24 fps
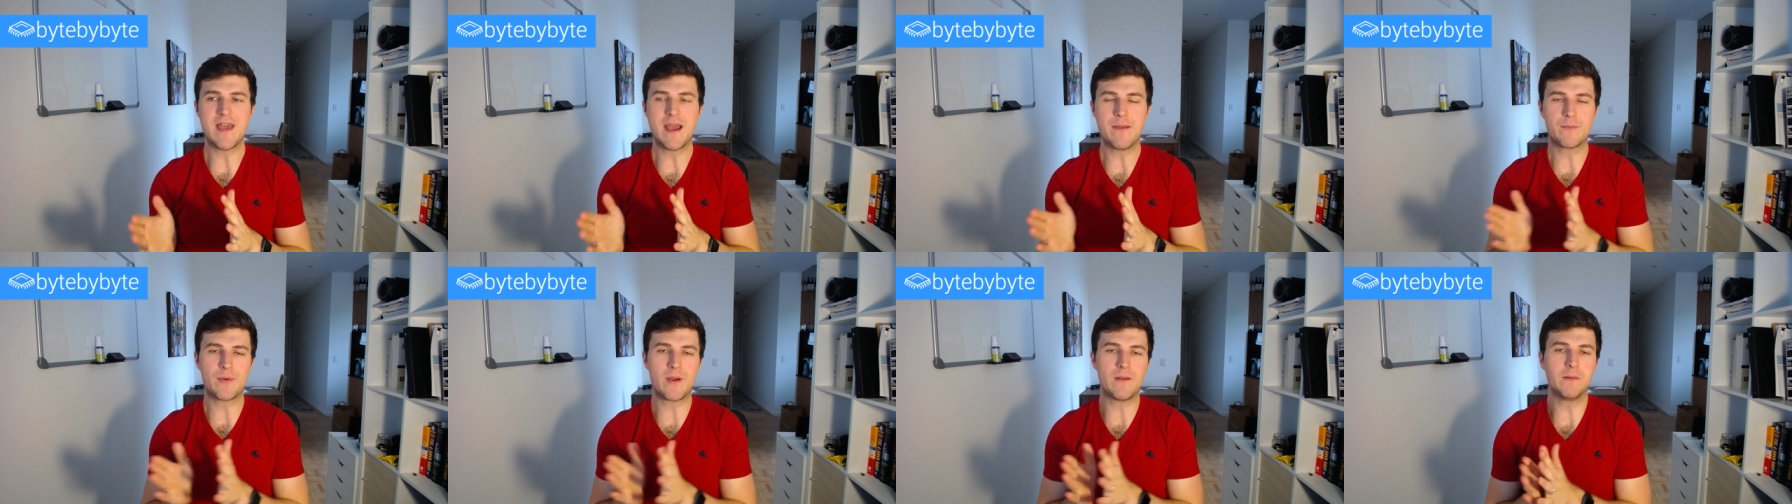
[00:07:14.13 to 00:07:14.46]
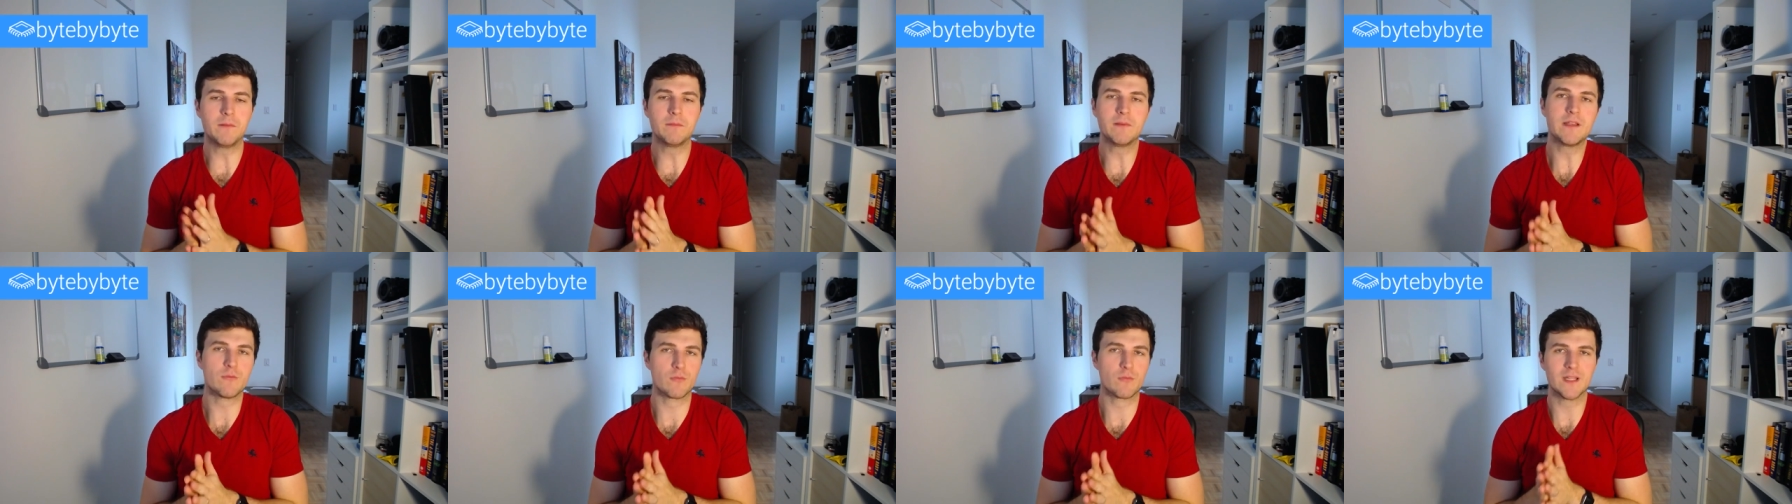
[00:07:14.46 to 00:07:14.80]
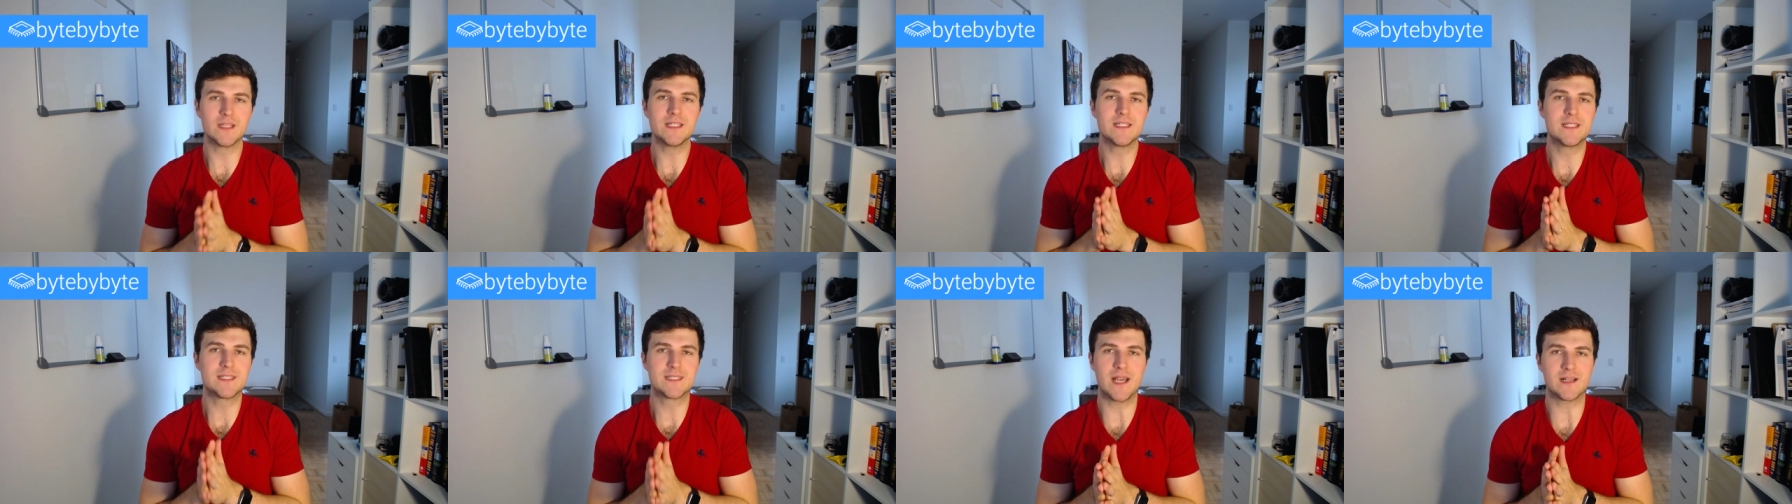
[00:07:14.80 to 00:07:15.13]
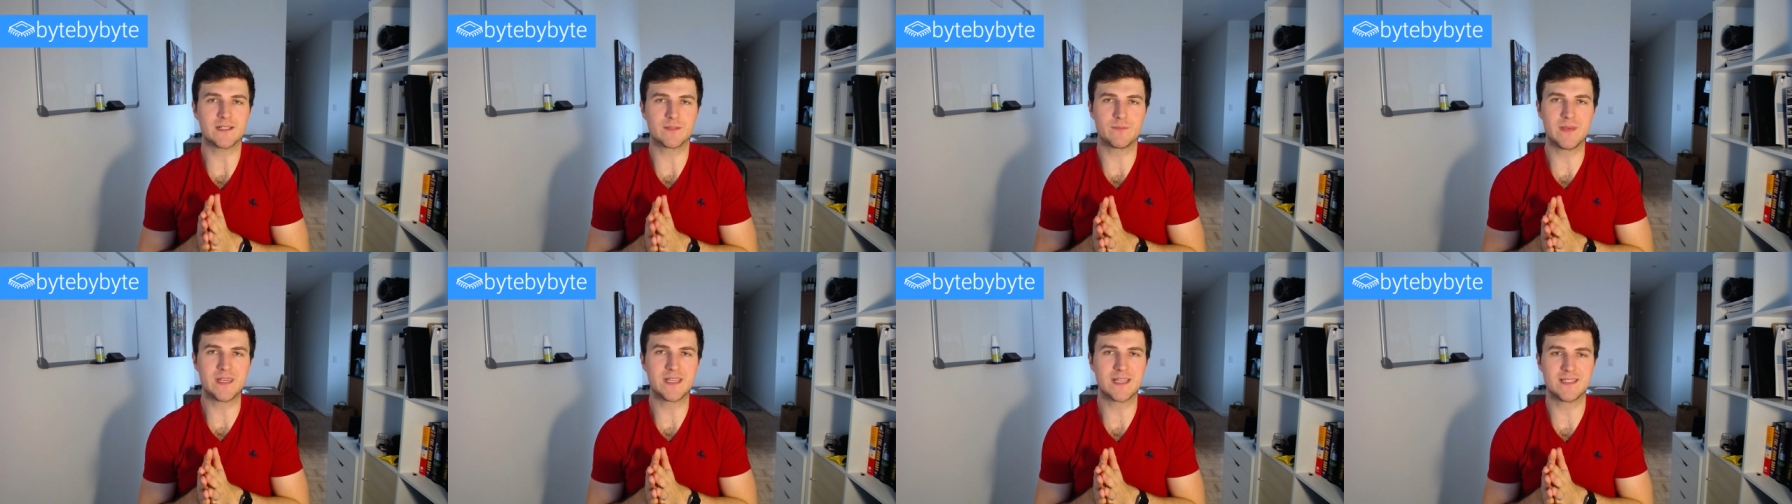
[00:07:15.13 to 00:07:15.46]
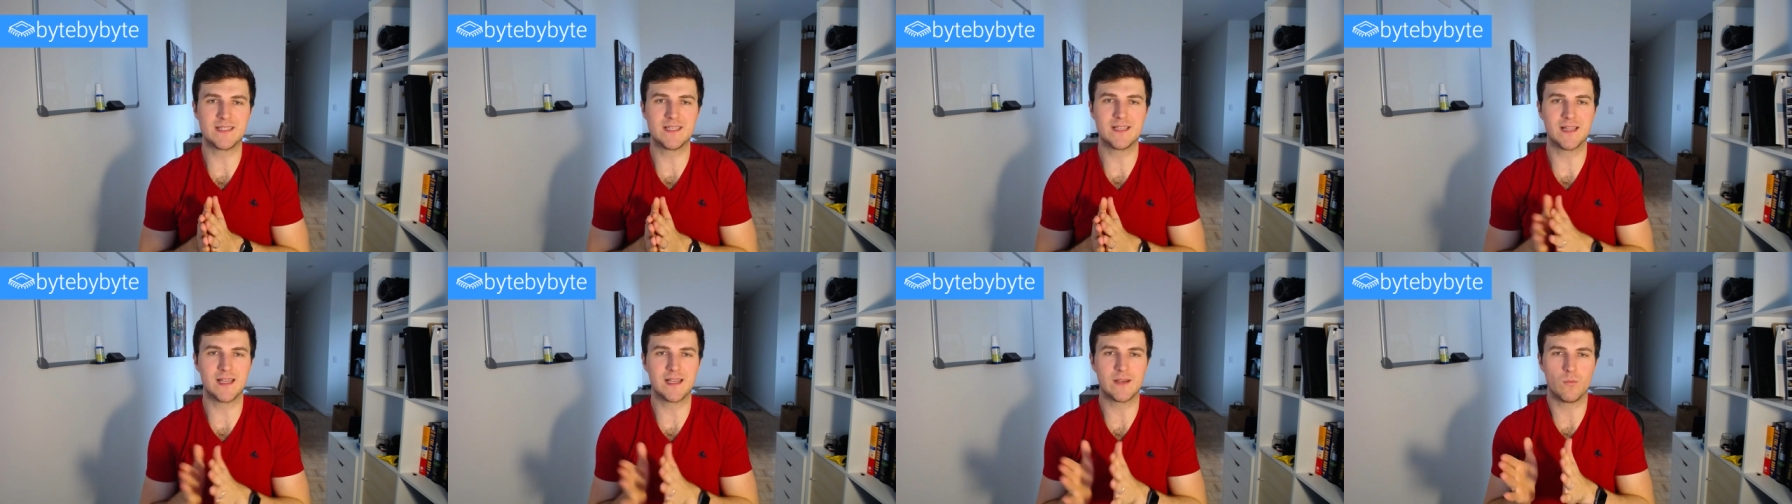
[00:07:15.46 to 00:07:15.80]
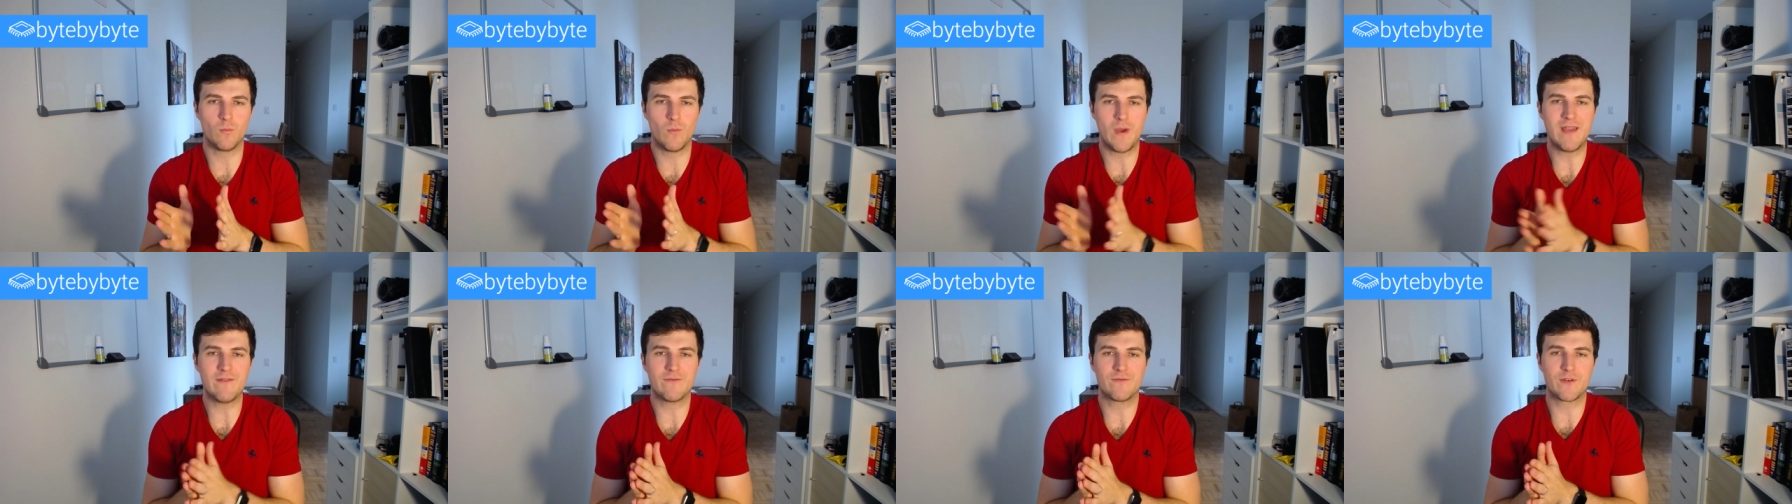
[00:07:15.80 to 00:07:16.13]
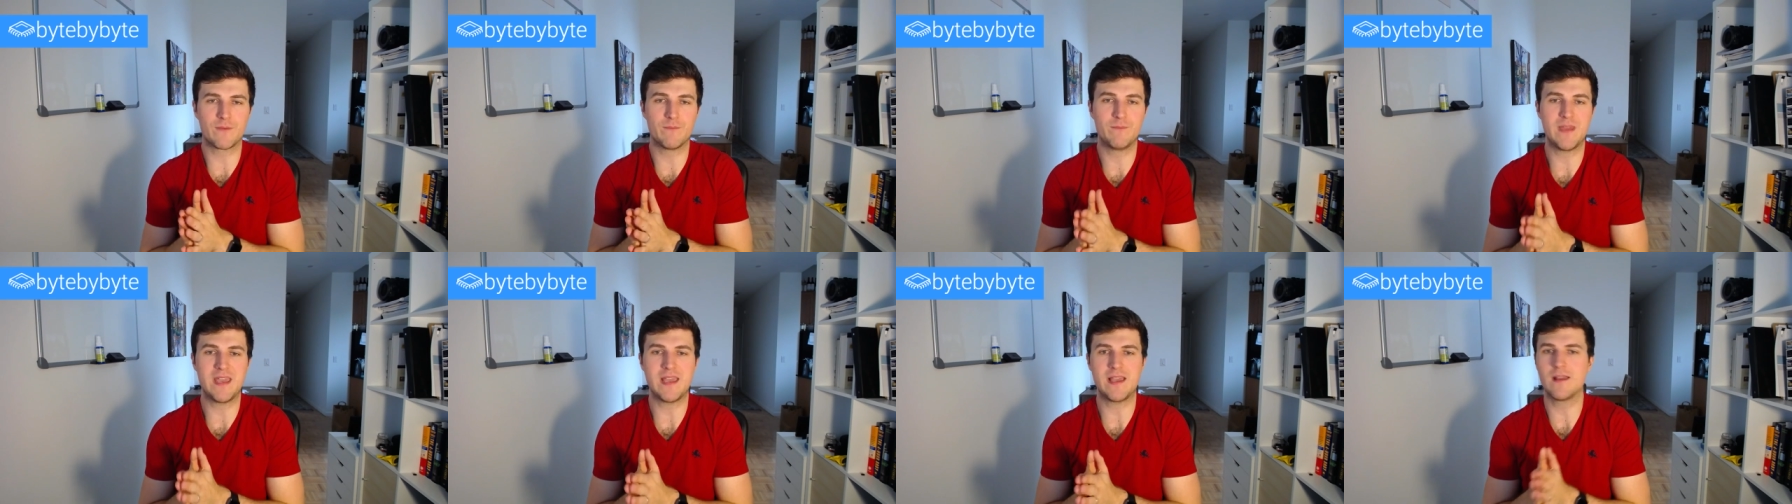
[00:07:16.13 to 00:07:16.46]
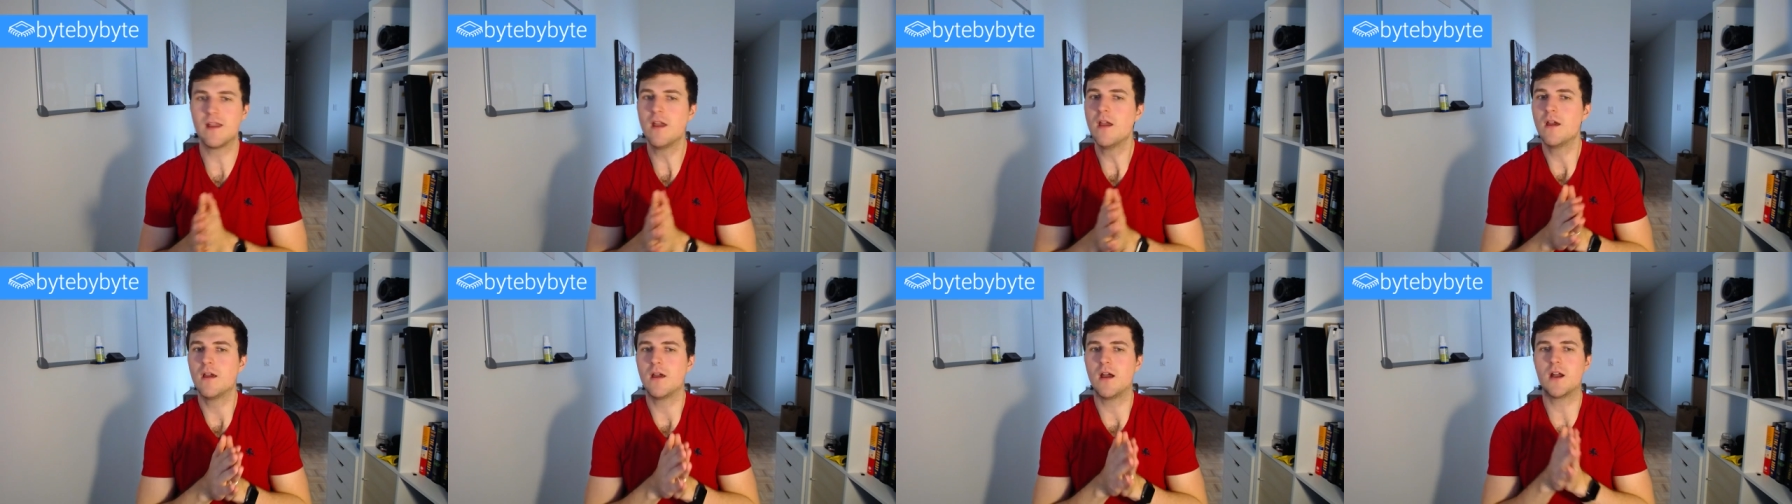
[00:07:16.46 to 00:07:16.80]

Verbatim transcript: that probably really sucked because he like went from being